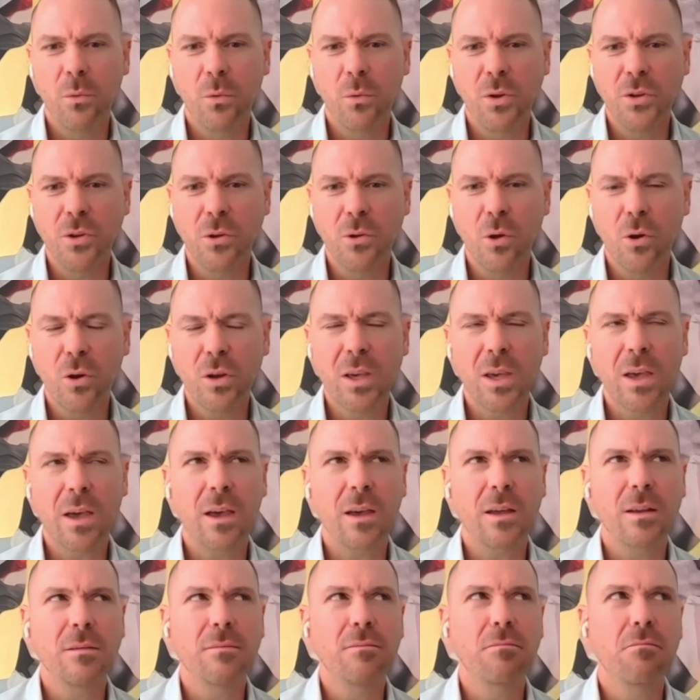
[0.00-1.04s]
When you look
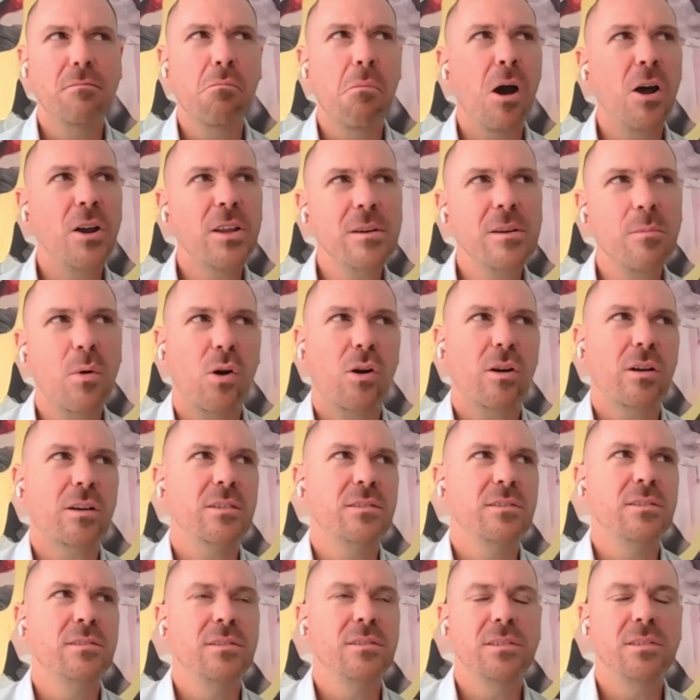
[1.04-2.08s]
at money
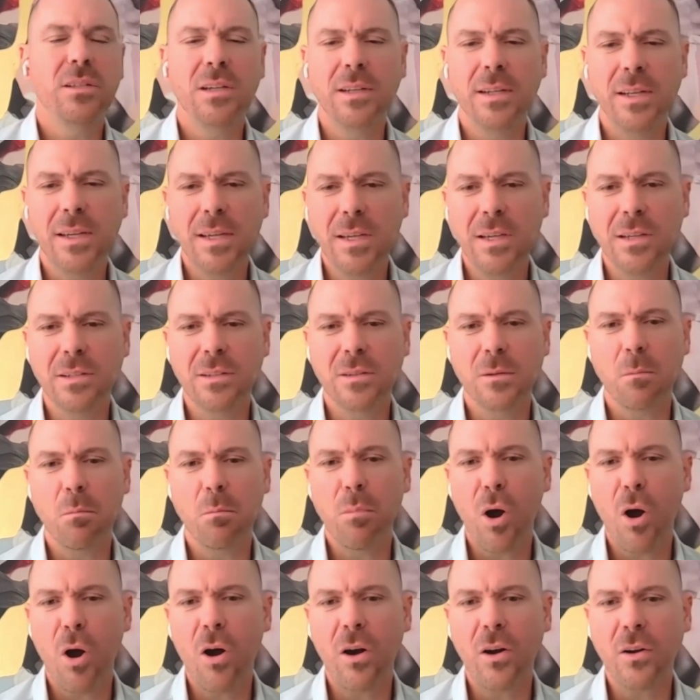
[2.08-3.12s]
markets and CDs
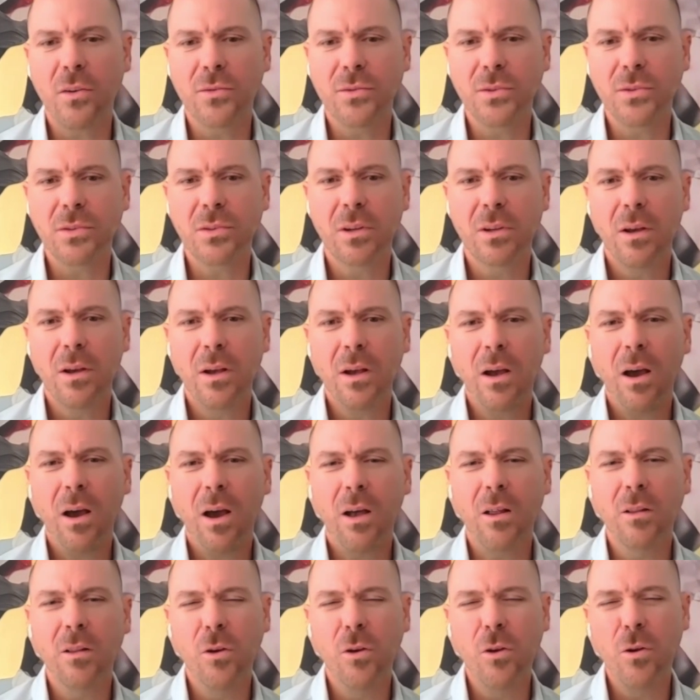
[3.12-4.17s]
and bonds,
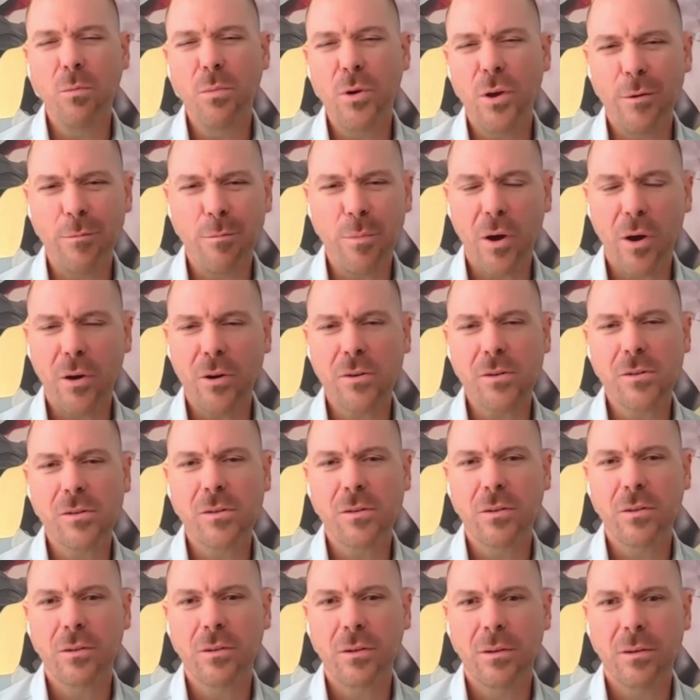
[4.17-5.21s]
a little bit better.
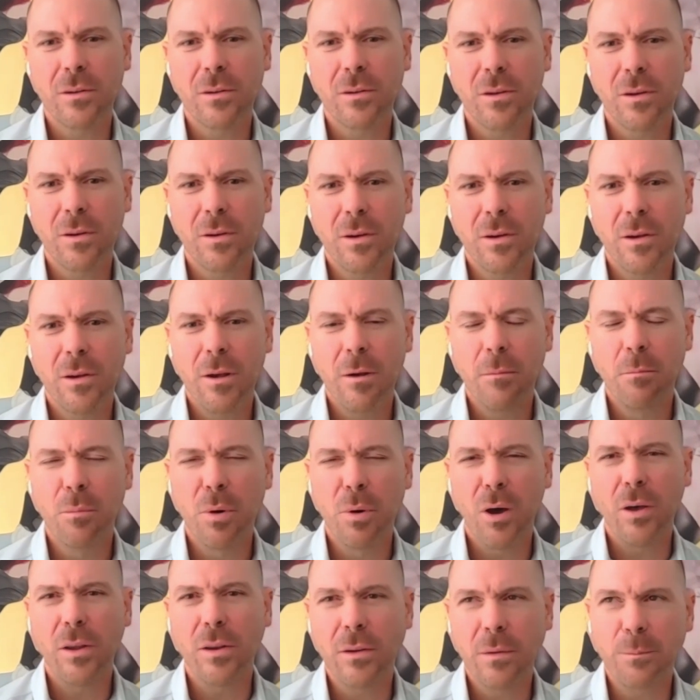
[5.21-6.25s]

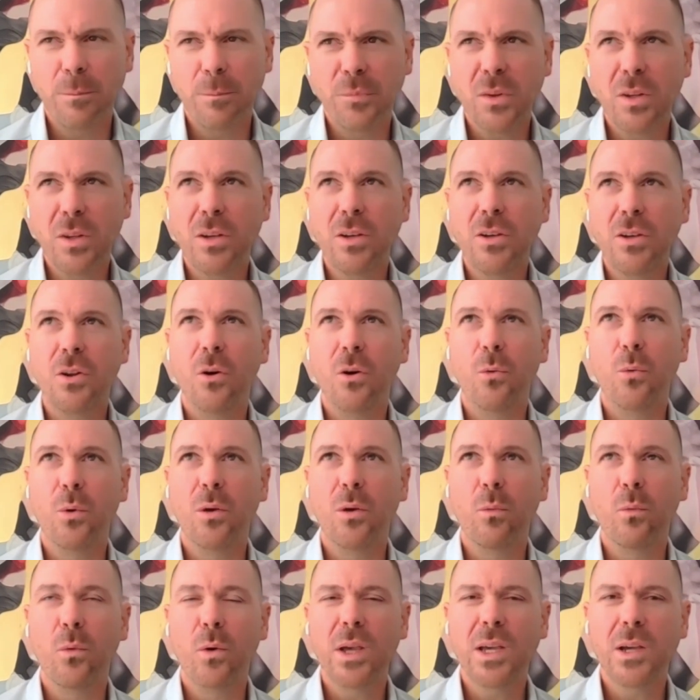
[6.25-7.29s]
But,
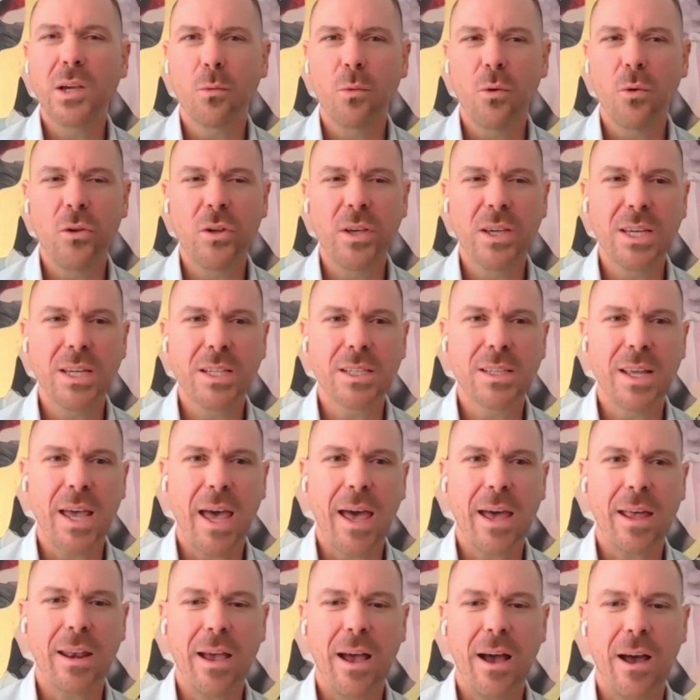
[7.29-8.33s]
when we can really get
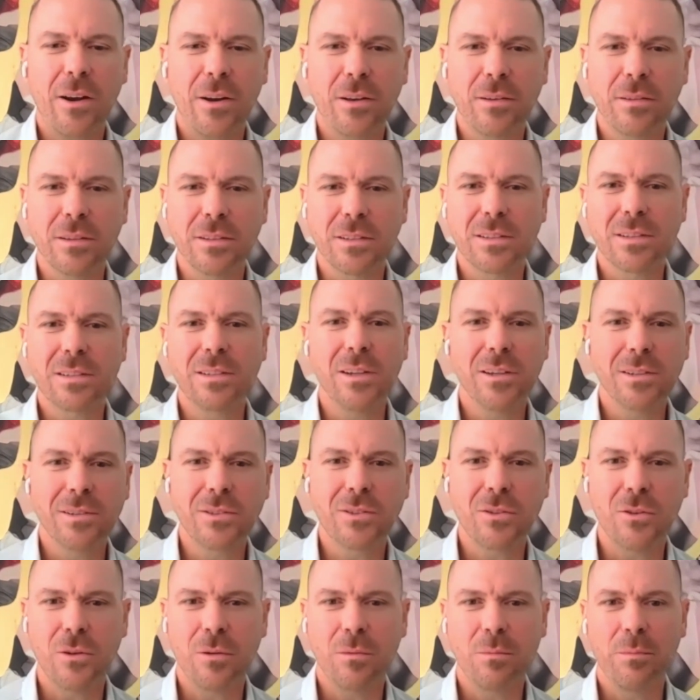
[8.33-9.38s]
that out of the
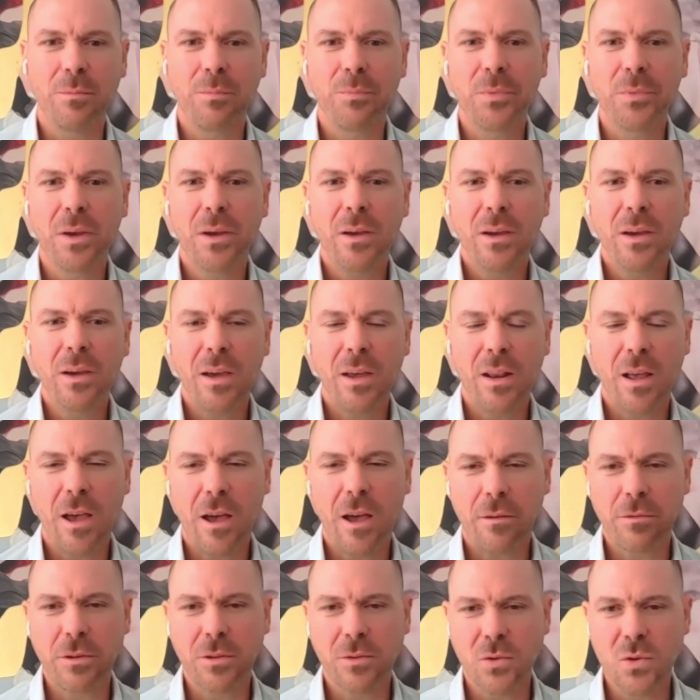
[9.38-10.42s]
system and
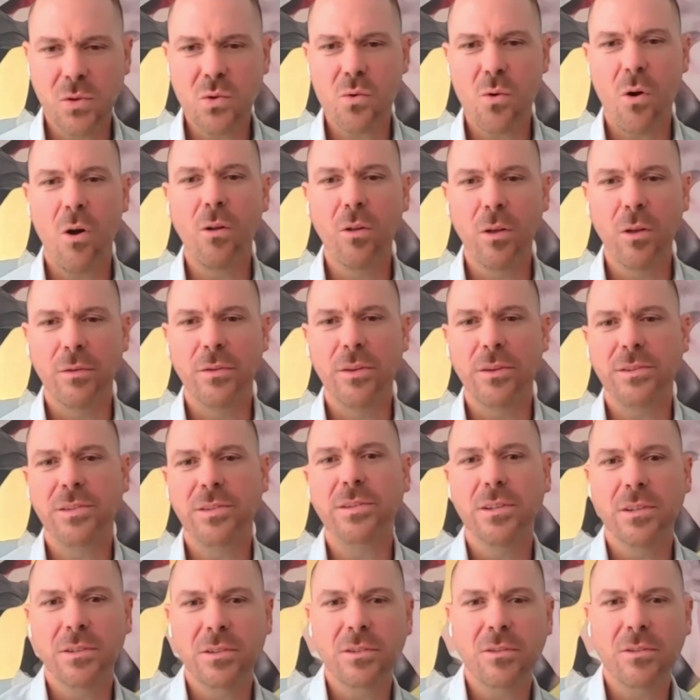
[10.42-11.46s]
have control of the
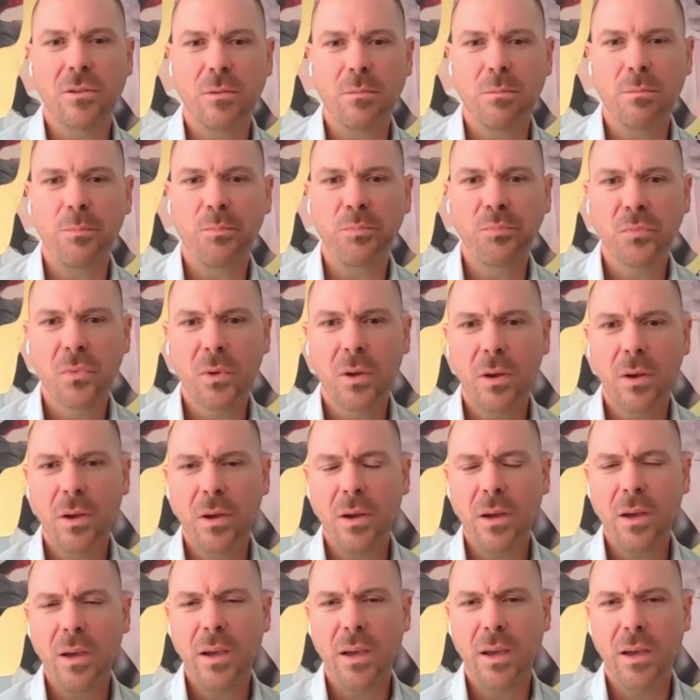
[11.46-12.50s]
system
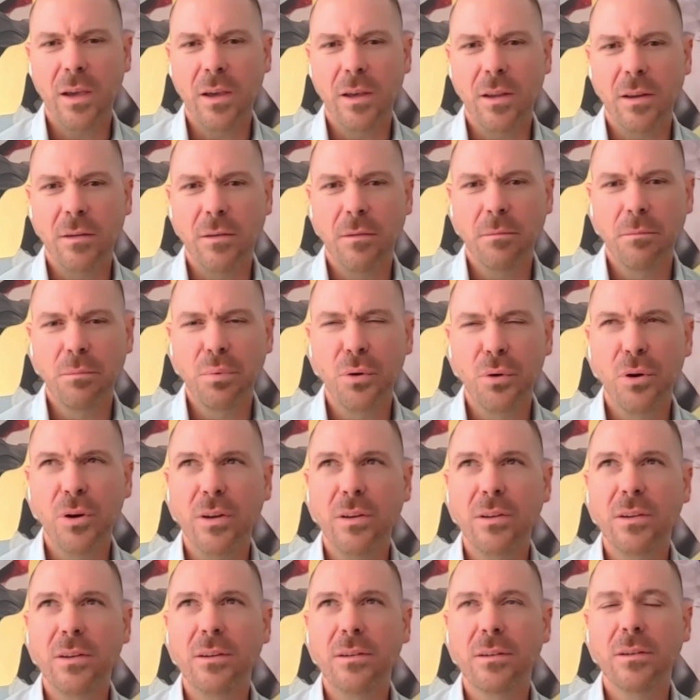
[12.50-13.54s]
and
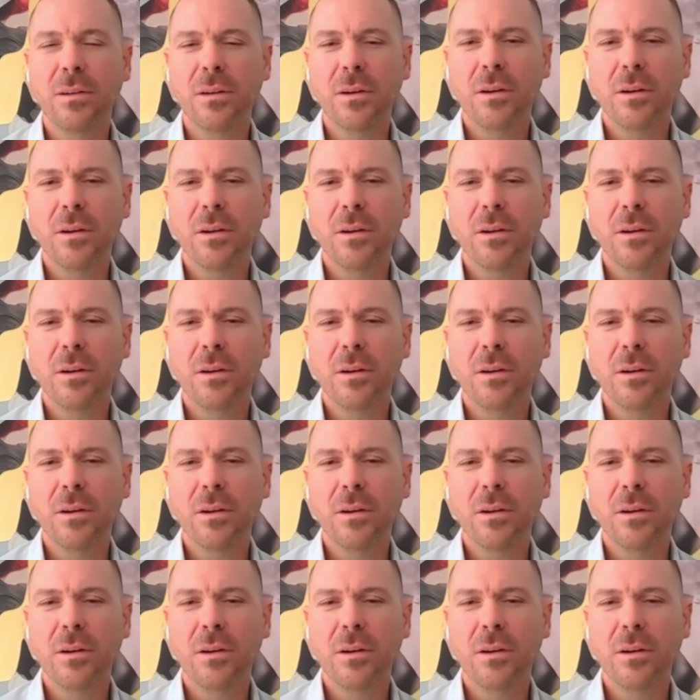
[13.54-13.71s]
put,